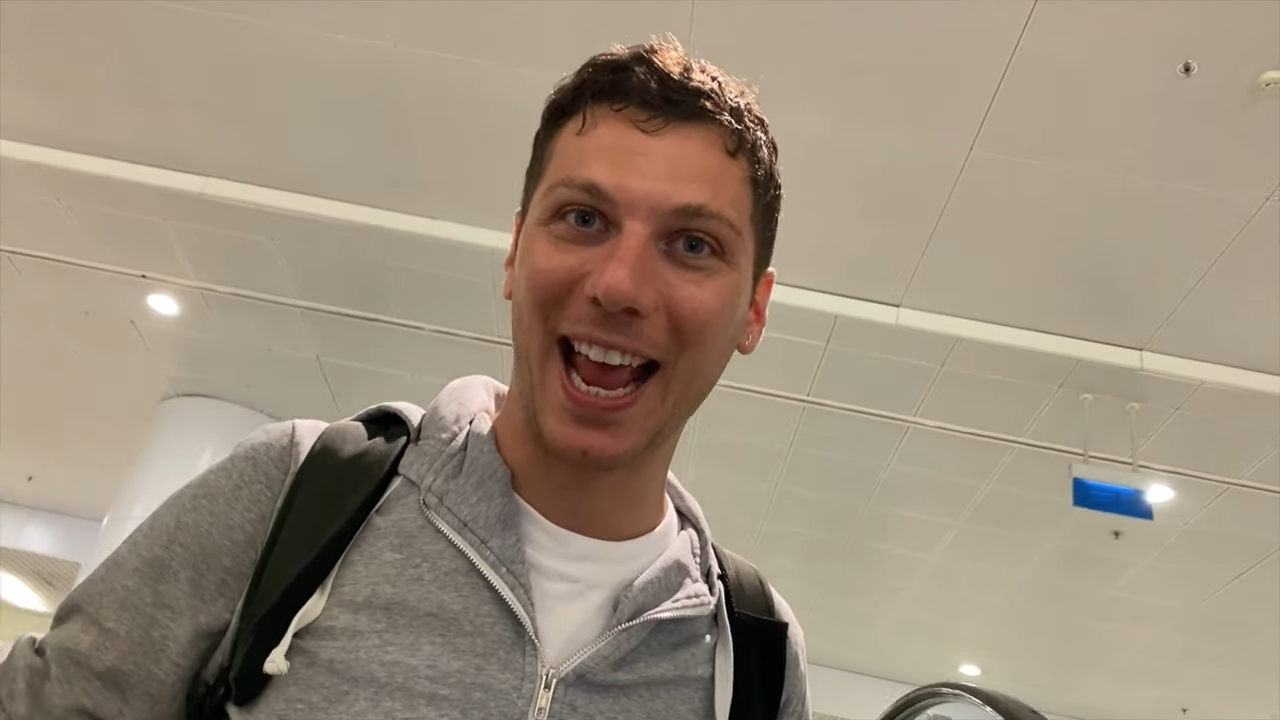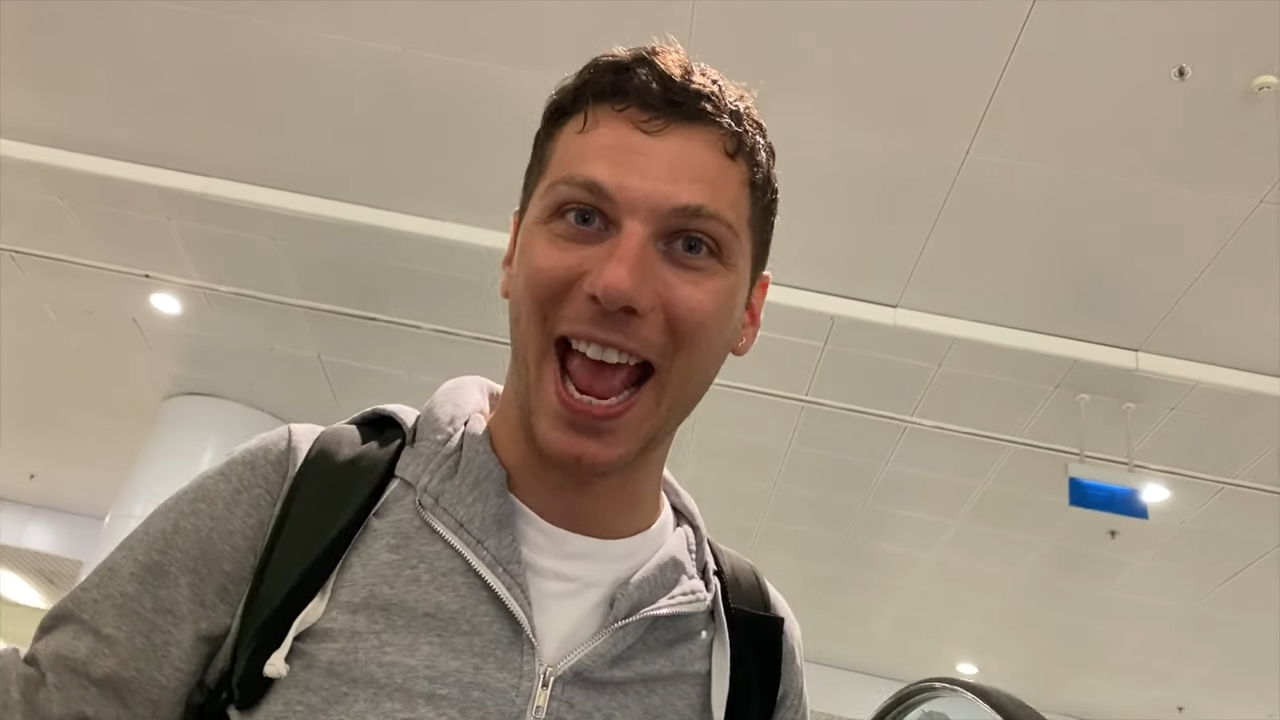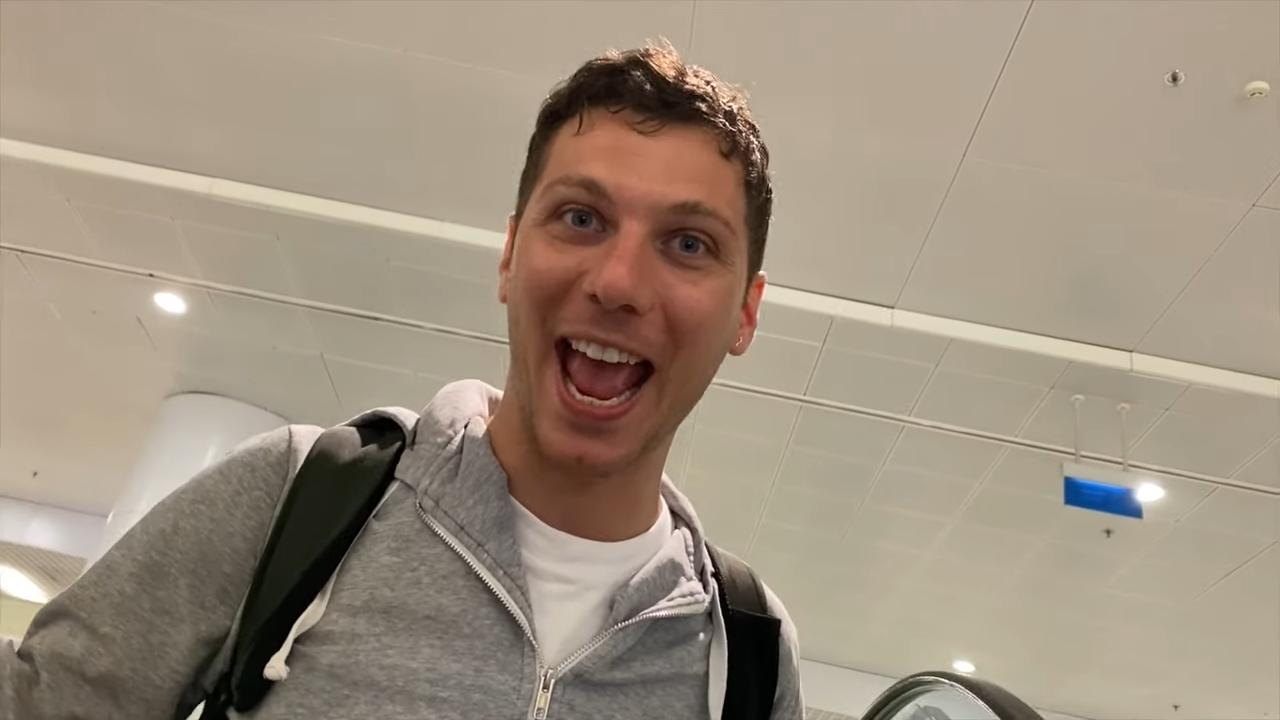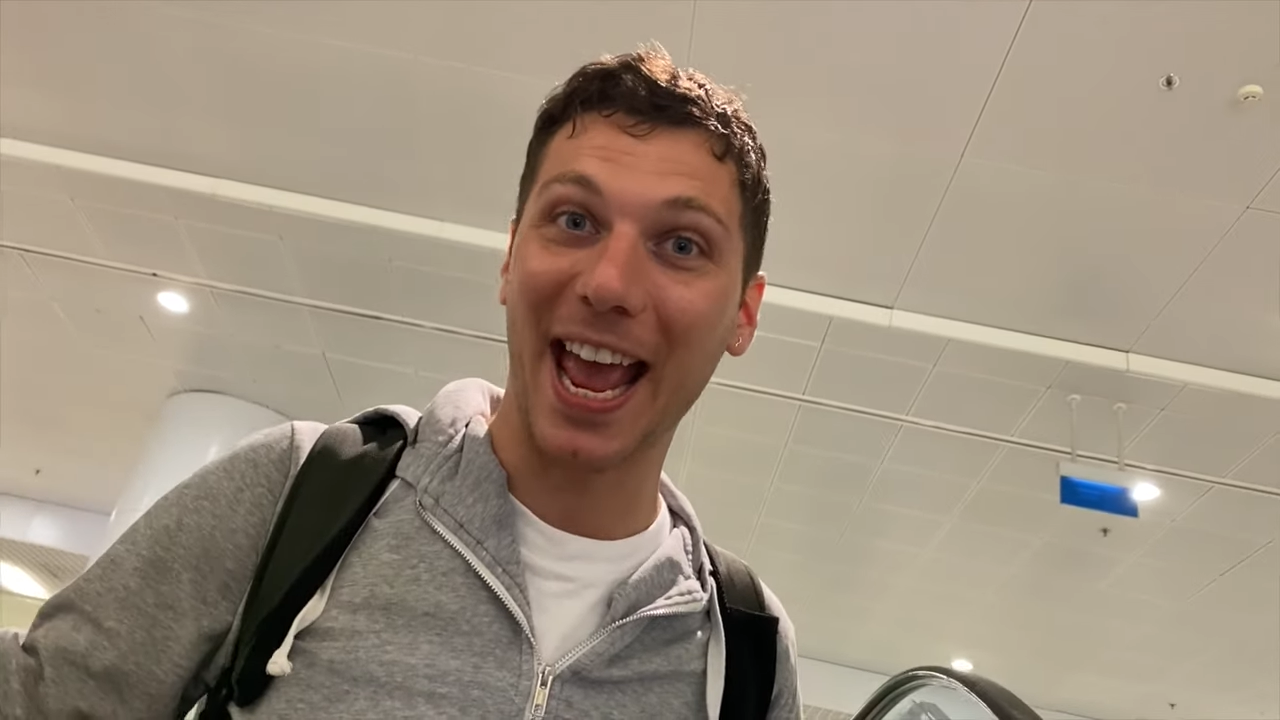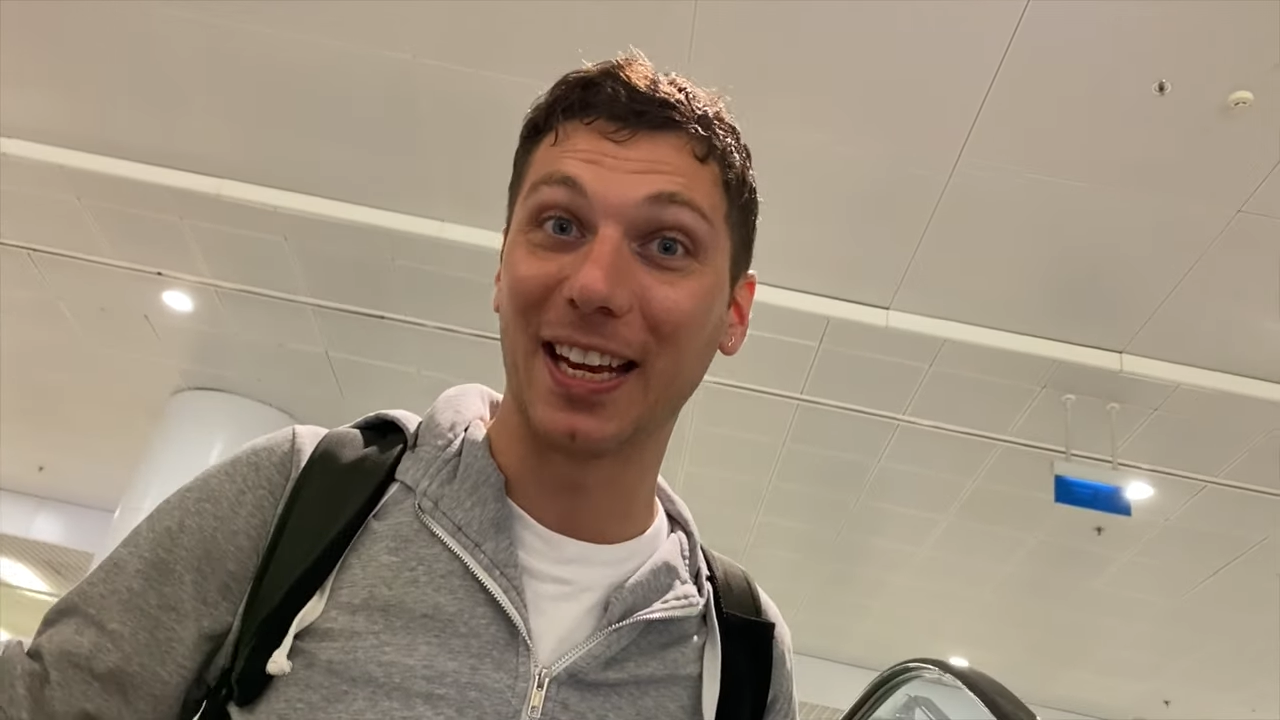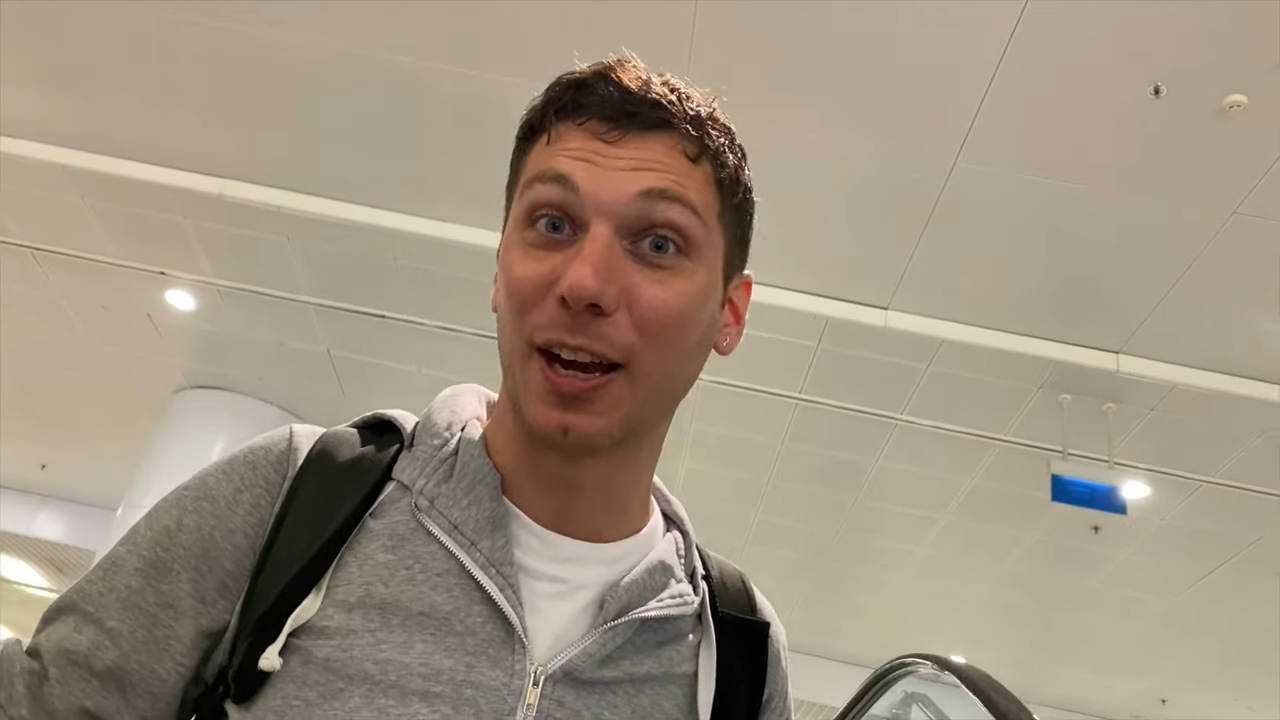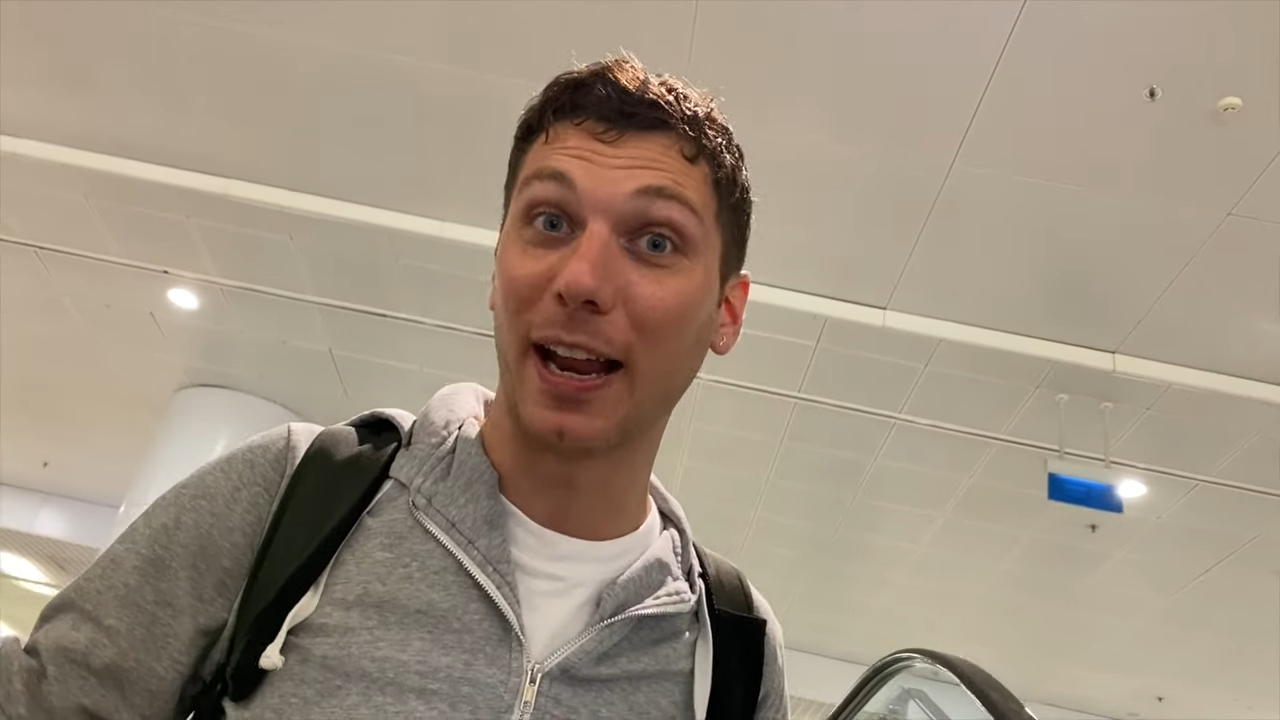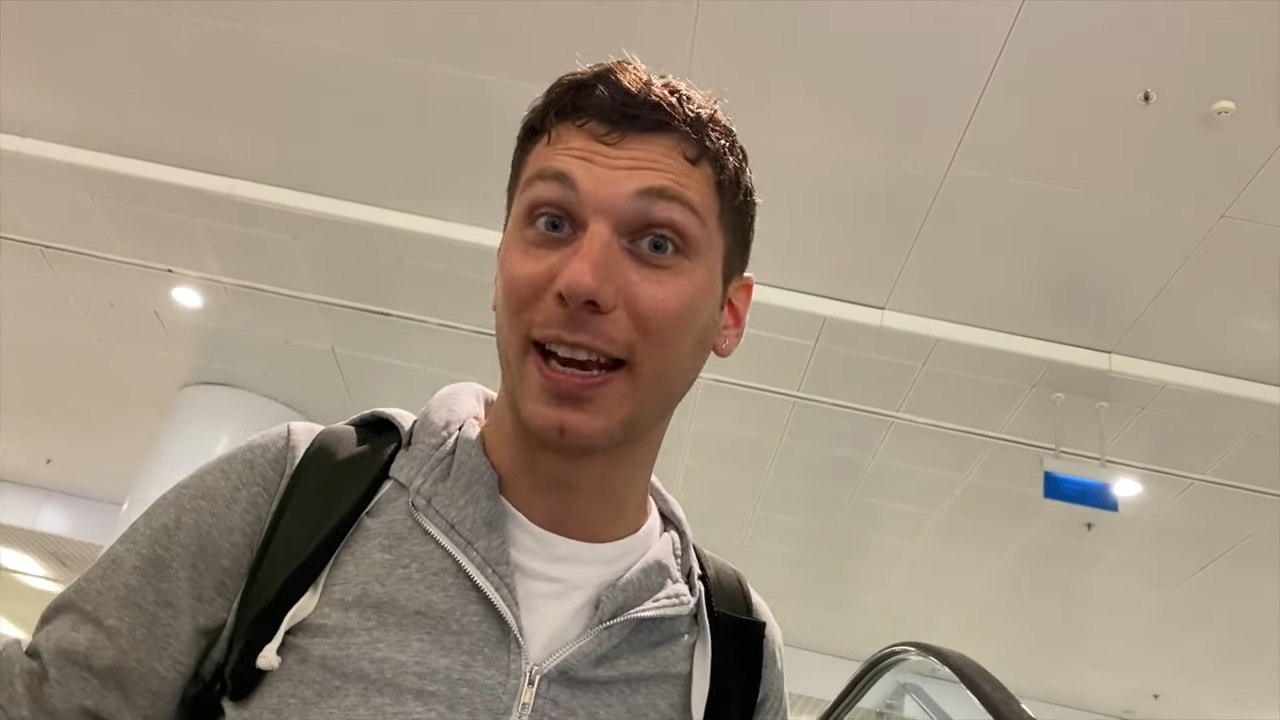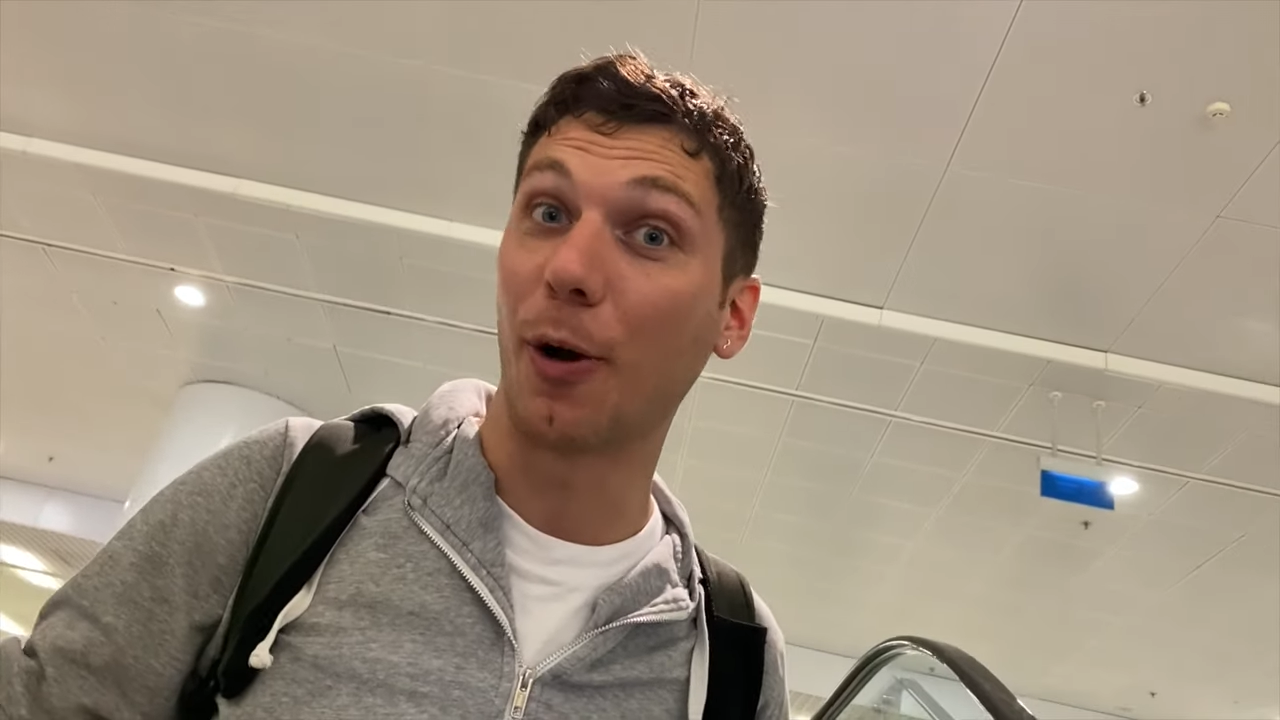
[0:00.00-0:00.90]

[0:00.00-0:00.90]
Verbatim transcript: and now